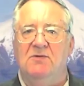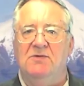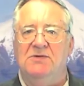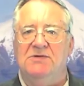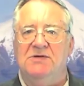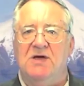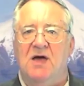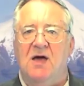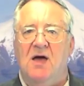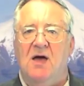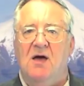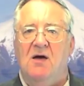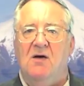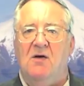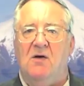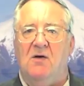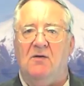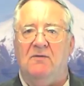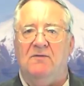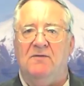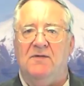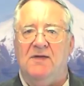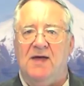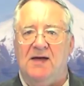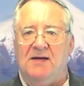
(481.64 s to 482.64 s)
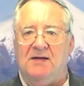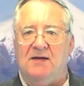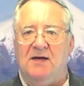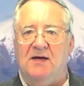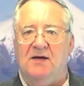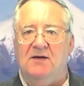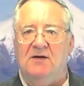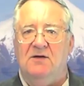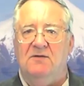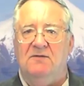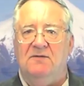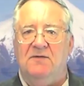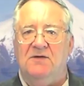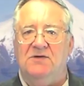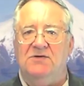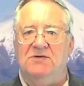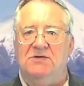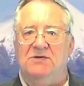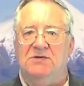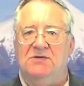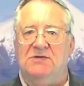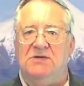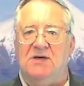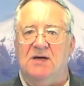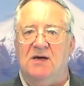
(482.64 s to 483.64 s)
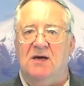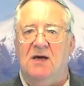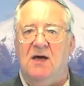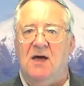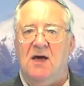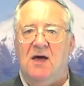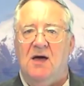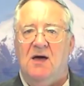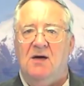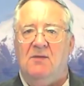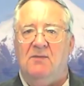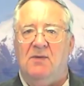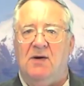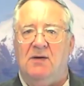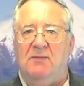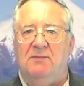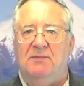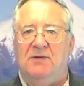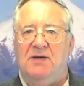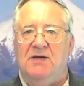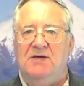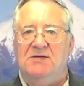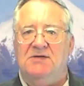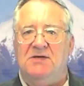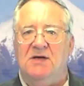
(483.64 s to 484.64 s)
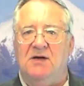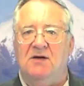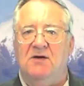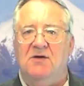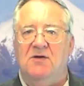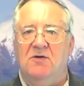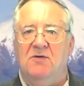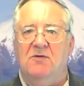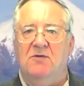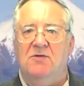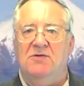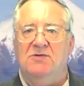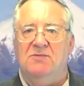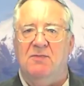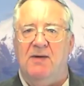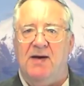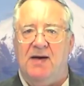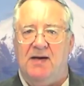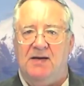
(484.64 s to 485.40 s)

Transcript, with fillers: use of that inefficiency by placing huge